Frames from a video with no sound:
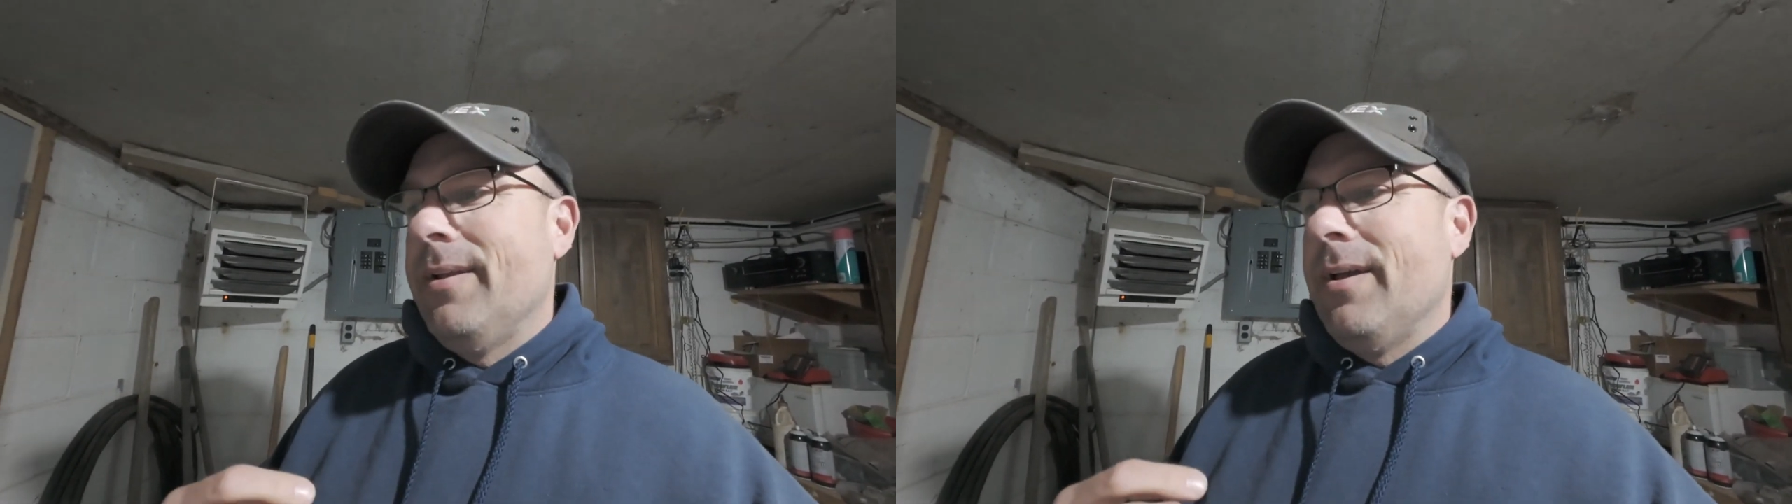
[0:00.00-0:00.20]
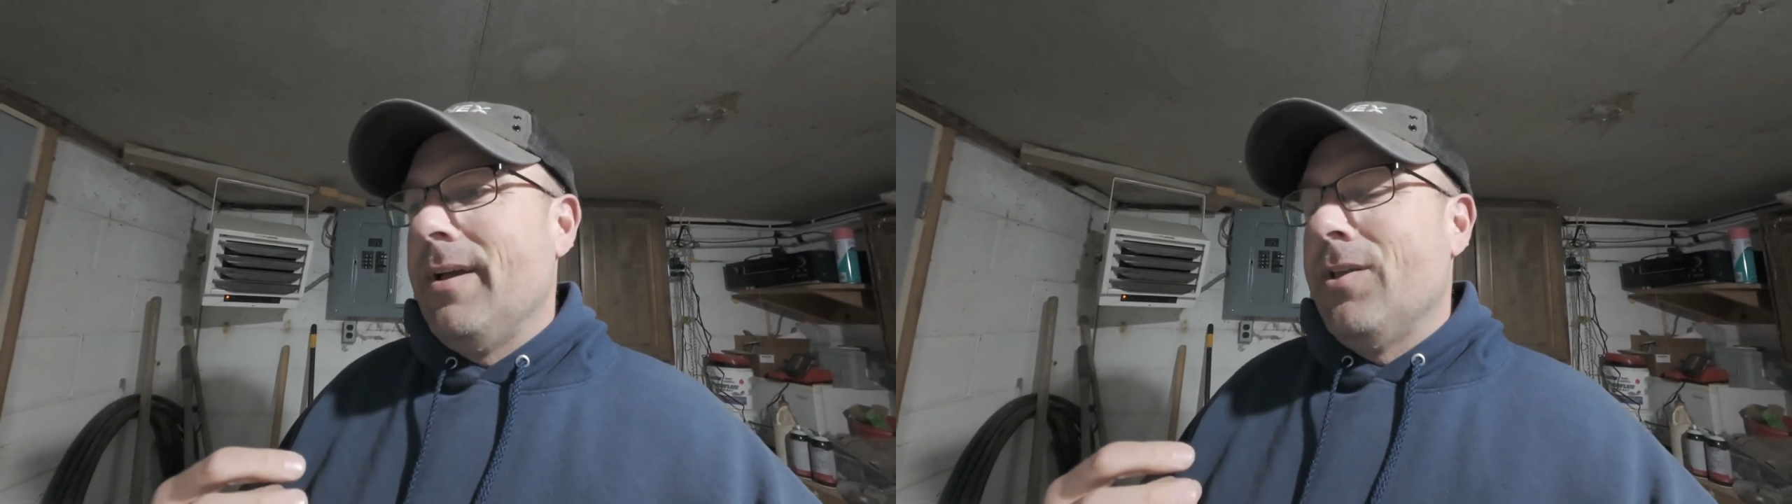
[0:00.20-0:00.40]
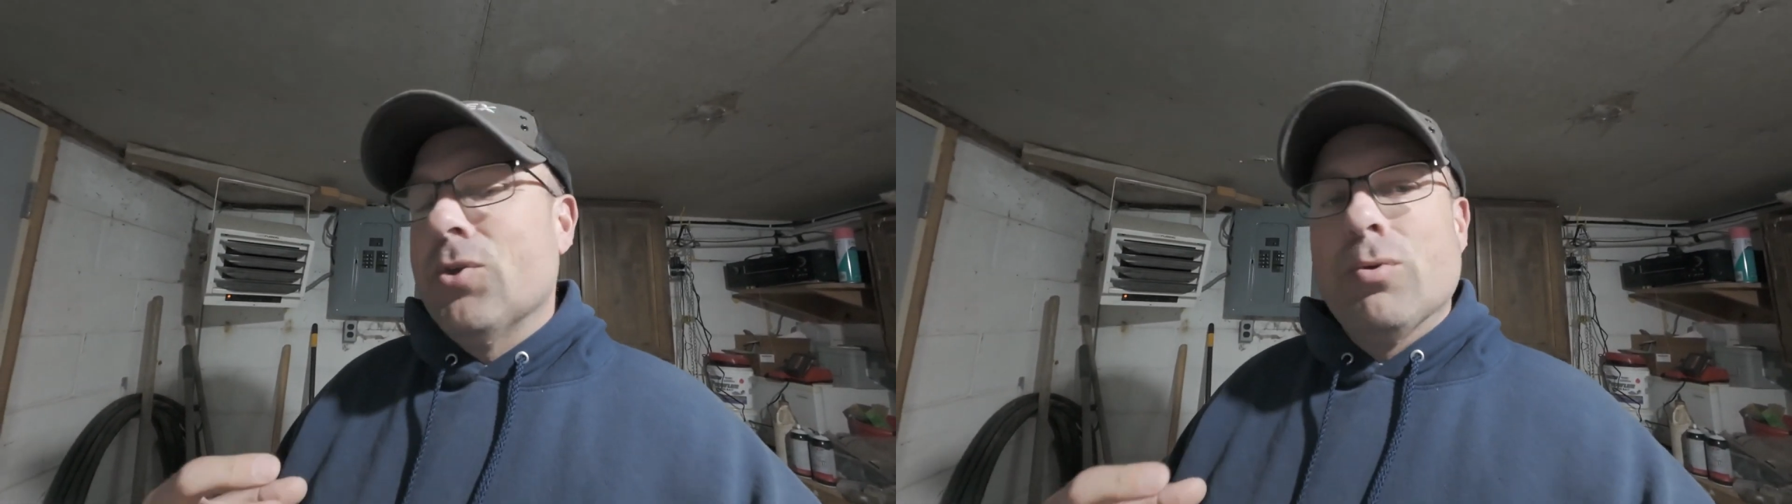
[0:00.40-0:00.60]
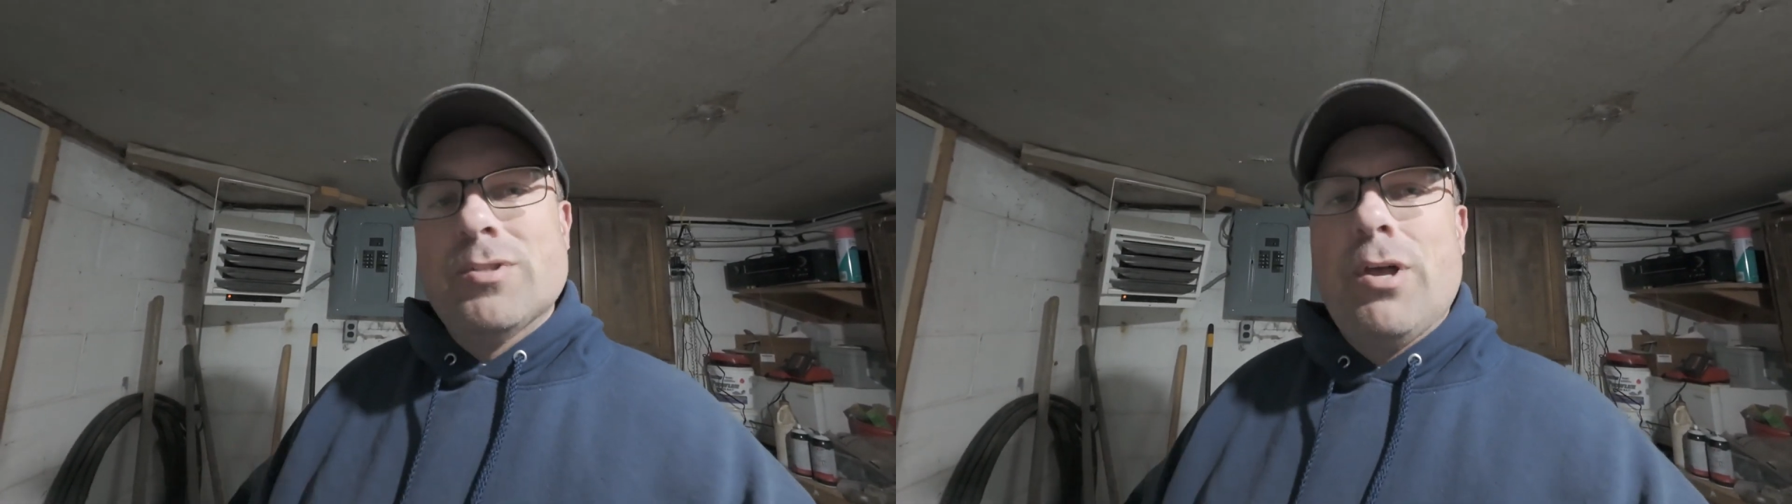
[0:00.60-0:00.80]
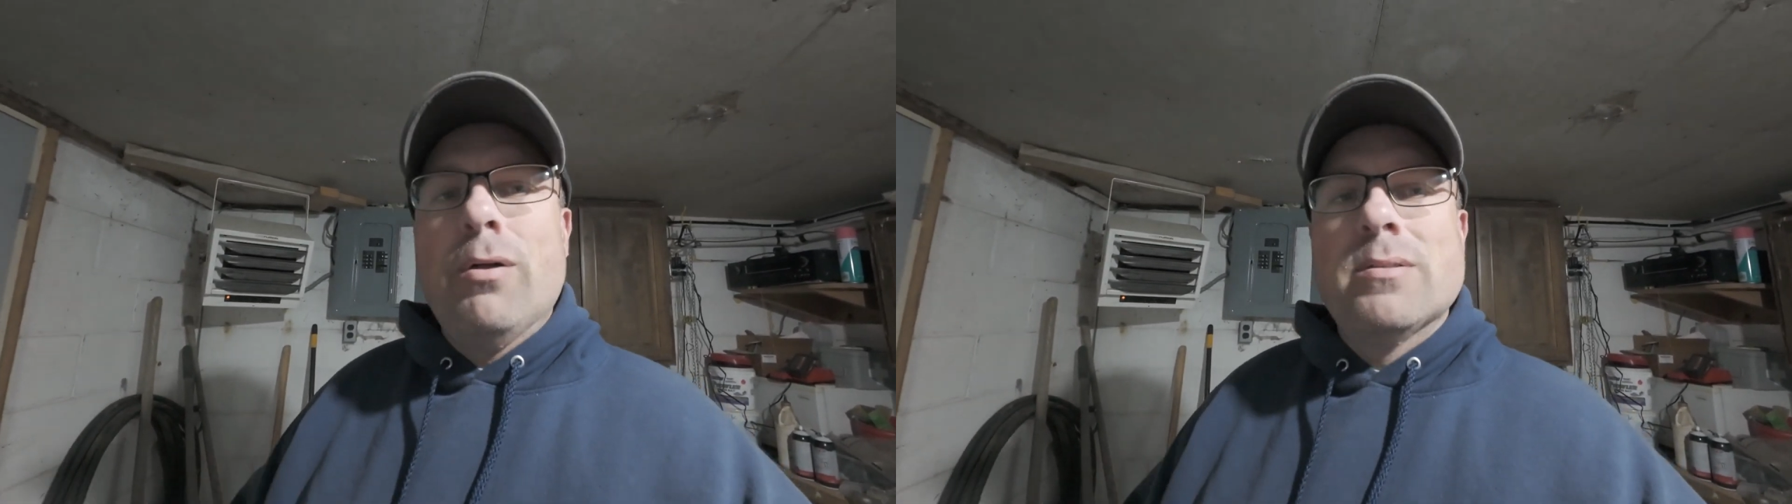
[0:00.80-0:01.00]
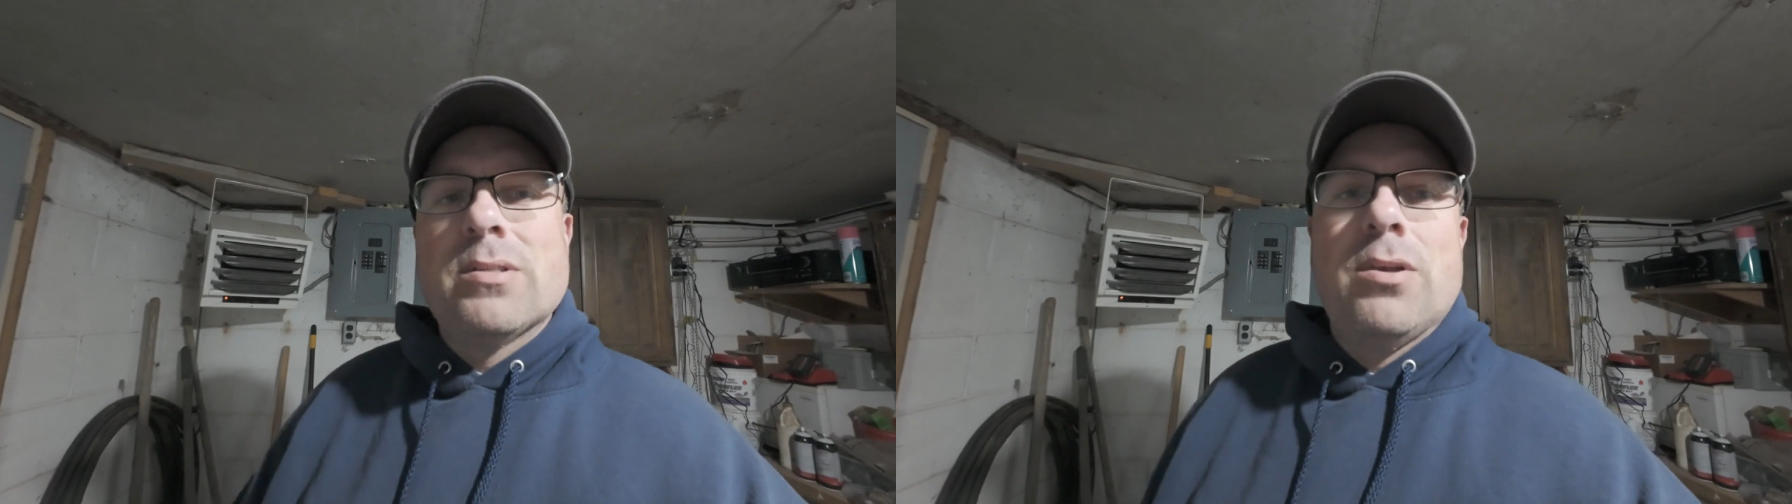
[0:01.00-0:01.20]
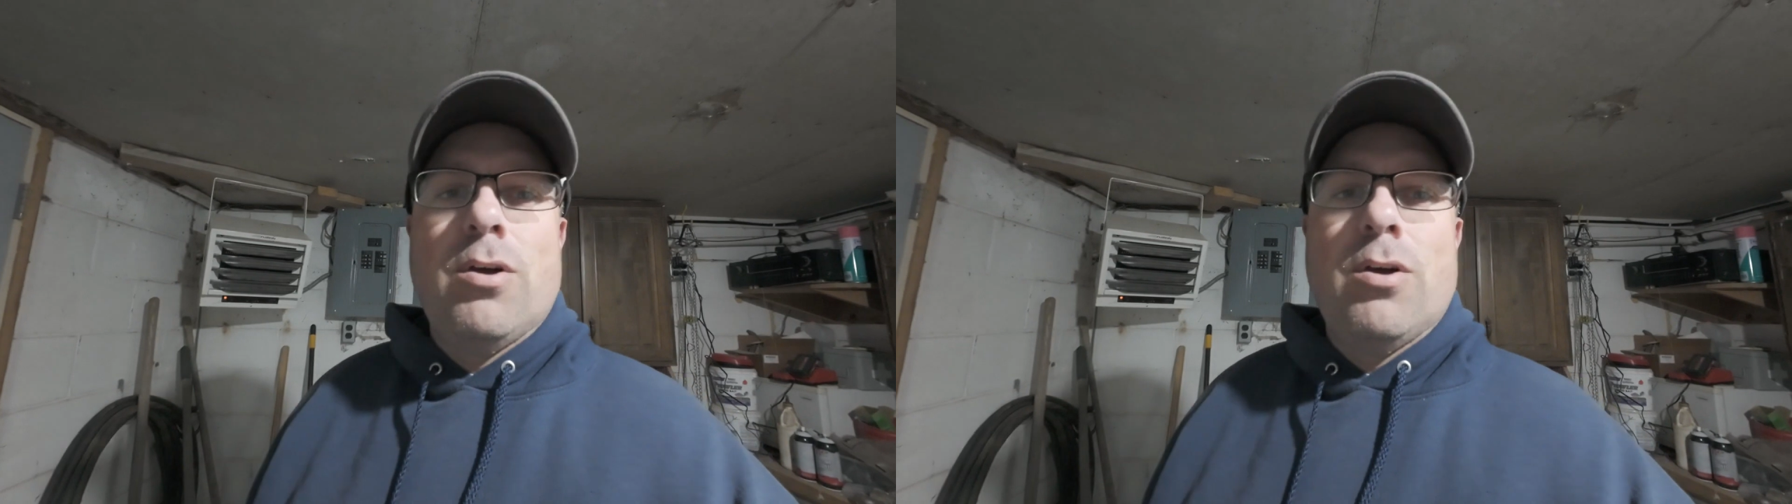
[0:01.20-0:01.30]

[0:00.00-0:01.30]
the results